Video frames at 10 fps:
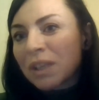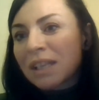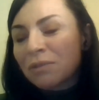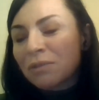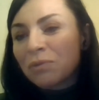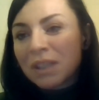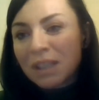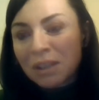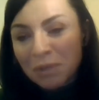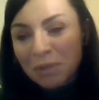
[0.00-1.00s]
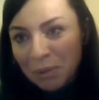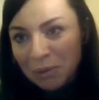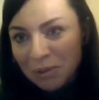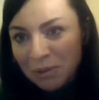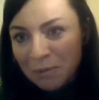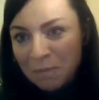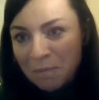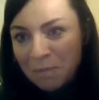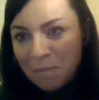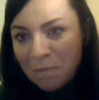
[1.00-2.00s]
has a freezing response?
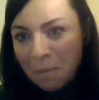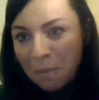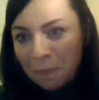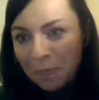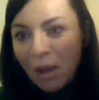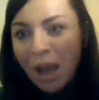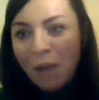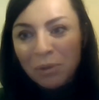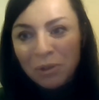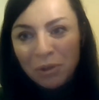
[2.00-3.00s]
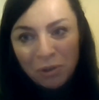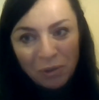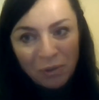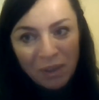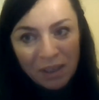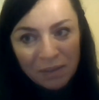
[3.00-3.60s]
How would you do that?